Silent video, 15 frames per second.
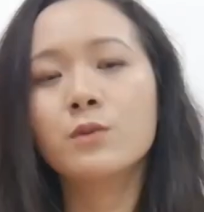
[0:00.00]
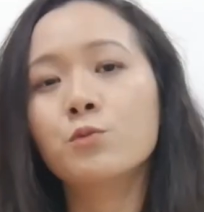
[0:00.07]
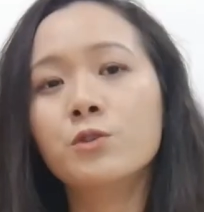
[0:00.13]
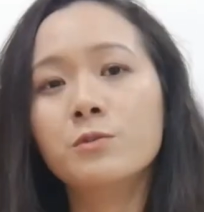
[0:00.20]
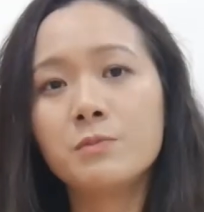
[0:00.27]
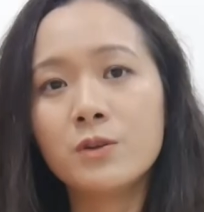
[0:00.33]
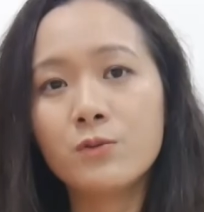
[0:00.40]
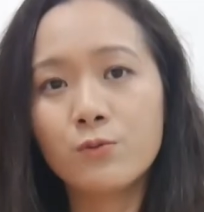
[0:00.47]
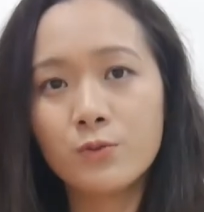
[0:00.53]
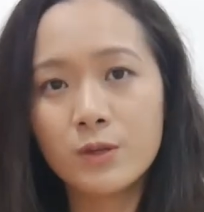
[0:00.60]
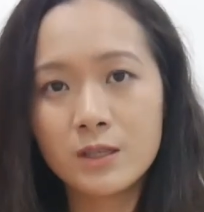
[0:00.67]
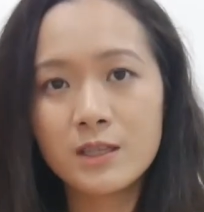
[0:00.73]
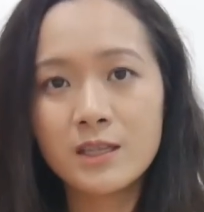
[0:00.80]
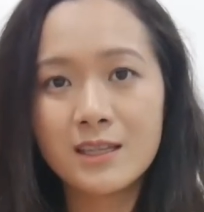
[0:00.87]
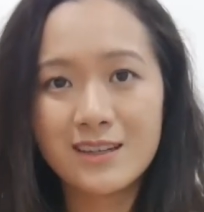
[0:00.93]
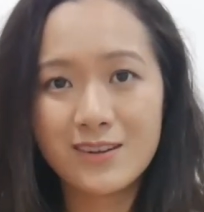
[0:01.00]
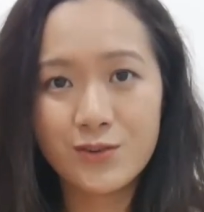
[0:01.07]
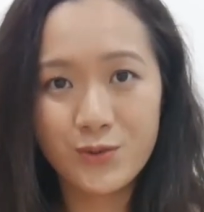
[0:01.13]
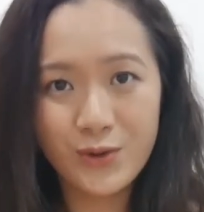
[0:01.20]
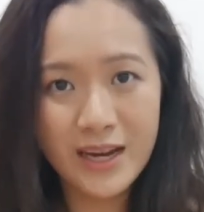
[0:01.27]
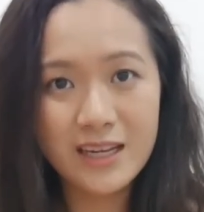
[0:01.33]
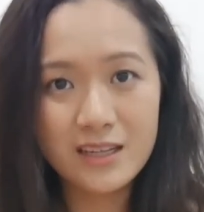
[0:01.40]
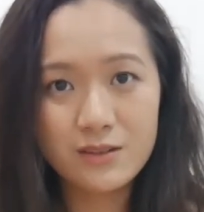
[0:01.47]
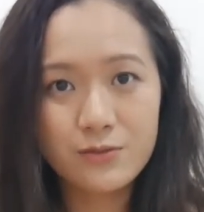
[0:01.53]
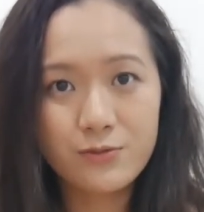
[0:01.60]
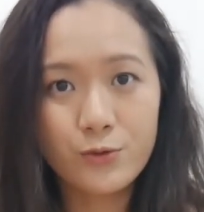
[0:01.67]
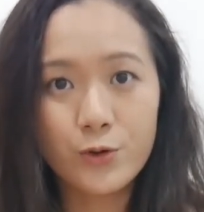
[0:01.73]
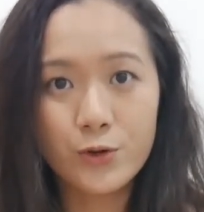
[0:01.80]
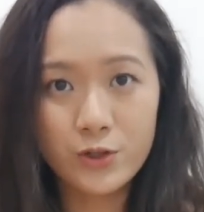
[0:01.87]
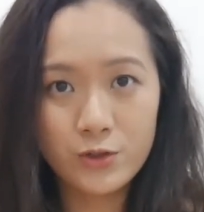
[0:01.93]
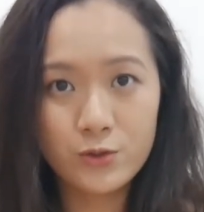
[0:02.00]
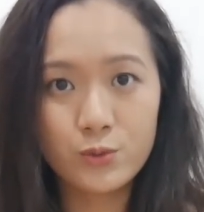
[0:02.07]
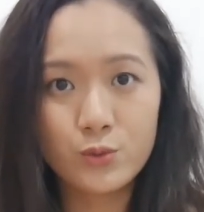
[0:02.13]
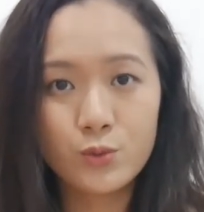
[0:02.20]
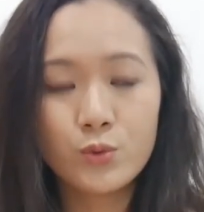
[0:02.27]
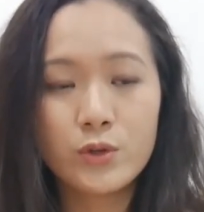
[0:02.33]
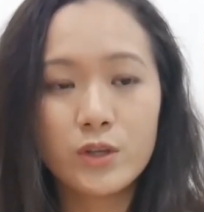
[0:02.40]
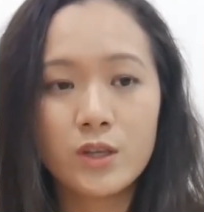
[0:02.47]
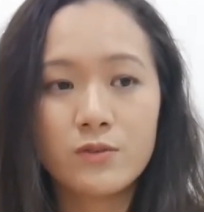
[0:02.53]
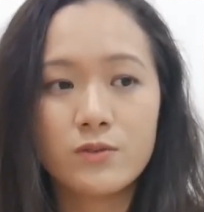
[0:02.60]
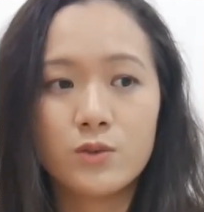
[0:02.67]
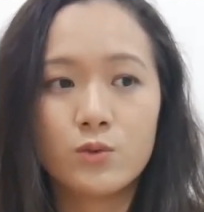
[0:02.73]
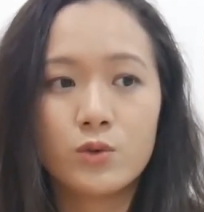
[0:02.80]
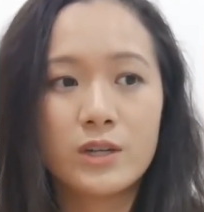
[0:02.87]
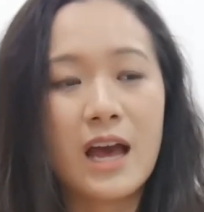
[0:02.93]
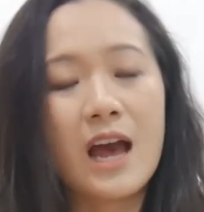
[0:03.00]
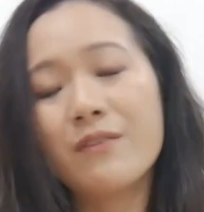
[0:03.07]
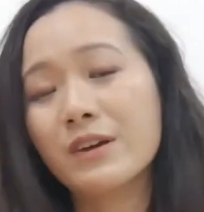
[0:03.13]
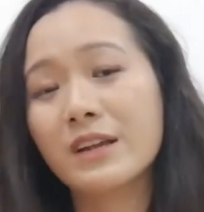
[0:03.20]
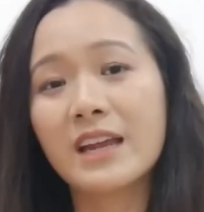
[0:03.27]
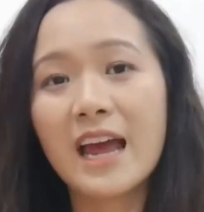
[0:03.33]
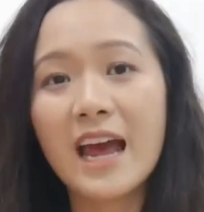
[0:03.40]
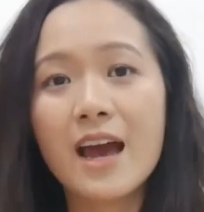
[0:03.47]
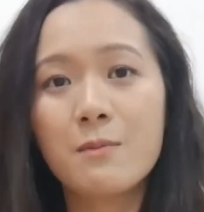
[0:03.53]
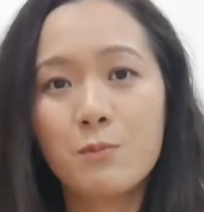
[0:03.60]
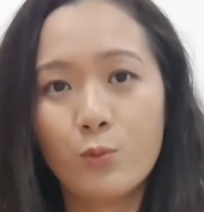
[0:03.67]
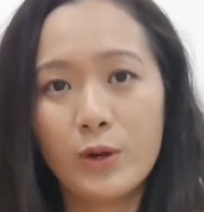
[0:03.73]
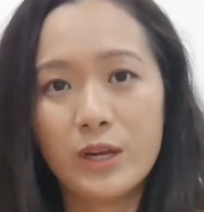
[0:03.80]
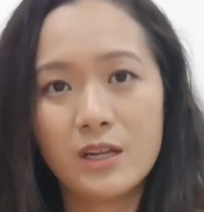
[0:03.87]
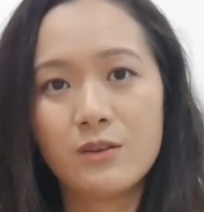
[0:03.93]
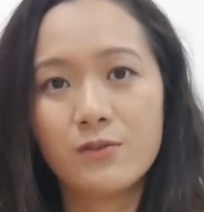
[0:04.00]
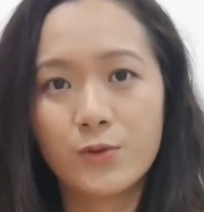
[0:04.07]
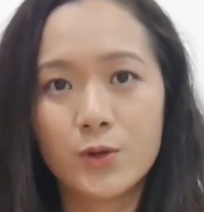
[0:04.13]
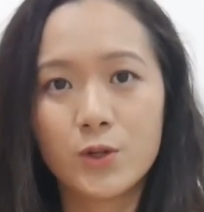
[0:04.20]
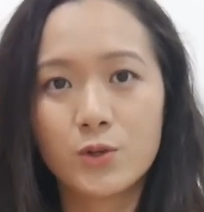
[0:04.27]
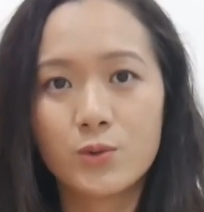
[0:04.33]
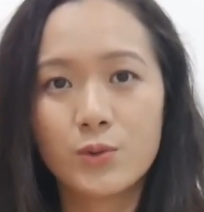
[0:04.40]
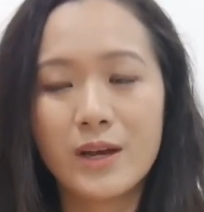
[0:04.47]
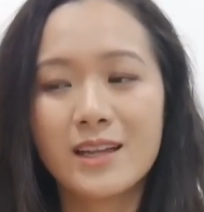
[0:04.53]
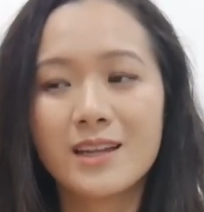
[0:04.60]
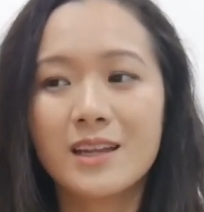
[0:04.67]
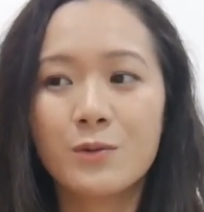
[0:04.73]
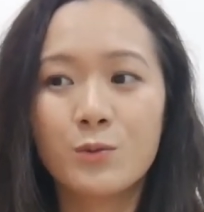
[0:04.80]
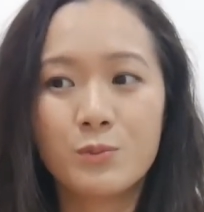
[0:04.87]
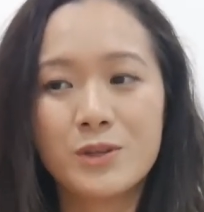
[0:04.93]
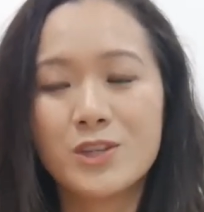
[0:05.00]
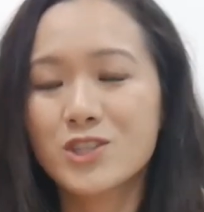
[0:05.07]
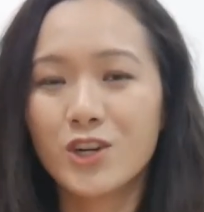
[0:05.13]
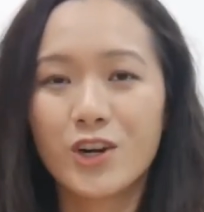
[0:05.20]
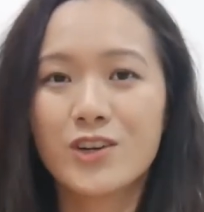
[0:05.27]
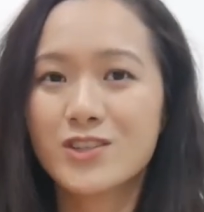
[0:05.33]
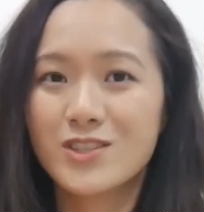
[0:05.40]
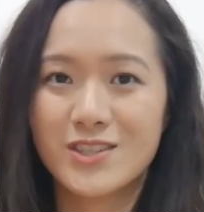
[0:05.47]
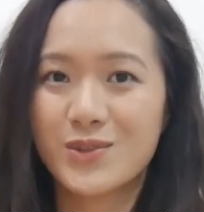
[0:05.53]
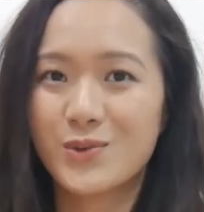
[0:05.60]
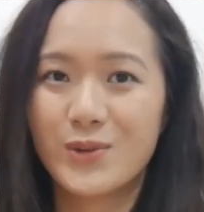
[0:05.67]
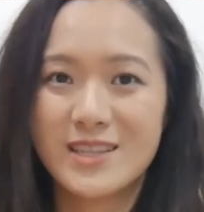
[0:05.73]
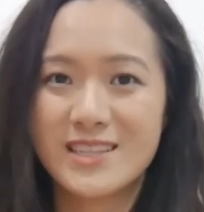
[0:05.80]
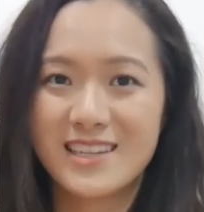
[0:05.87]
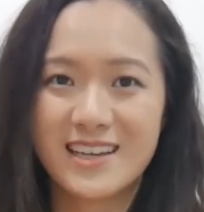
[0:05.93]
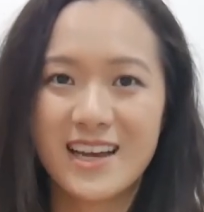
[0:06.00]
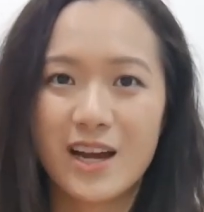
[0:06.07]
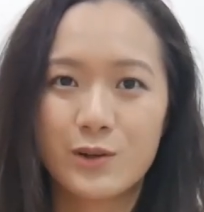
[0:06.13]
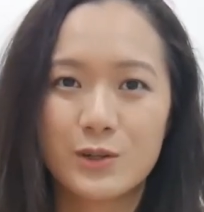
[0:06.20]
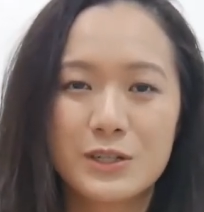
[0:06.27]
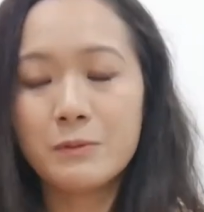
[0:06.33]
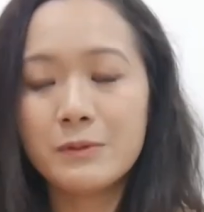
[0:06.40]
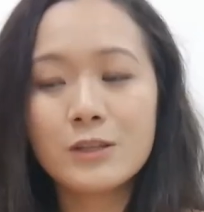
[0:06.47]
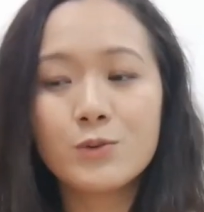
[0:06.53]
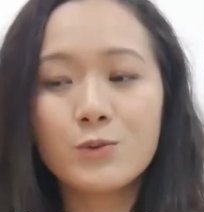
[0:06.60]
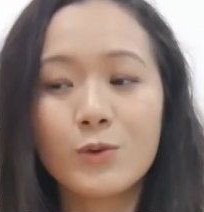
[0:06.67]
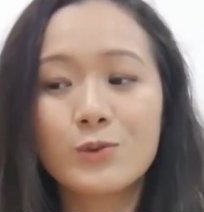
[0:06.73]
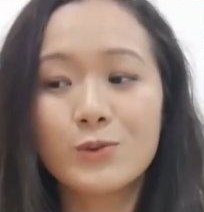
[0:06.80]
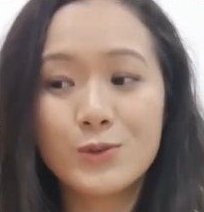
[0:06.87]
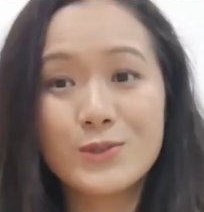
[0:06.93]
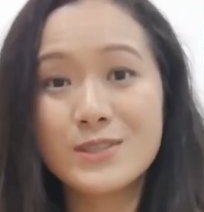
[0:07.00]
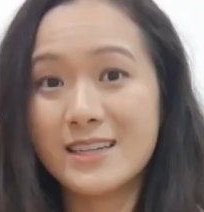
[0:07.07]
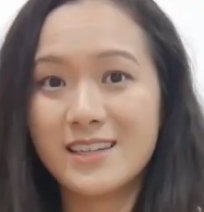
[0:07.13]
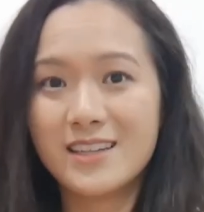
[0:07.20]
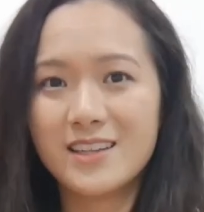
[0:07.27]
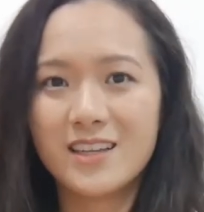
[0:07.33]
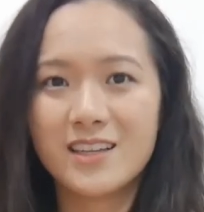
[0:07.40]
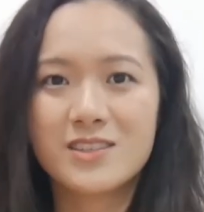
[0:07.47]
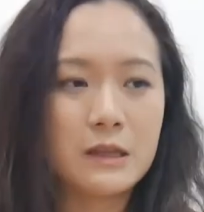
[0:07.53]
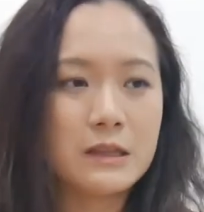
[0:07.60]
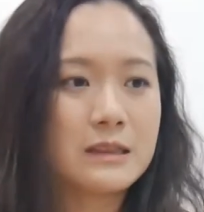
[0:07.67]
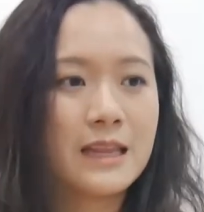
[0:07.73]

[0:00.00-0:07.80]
It would be really great for you if you could have a cab waiting for you and it would be charged to Queen's account. I mean, you won't lose anything.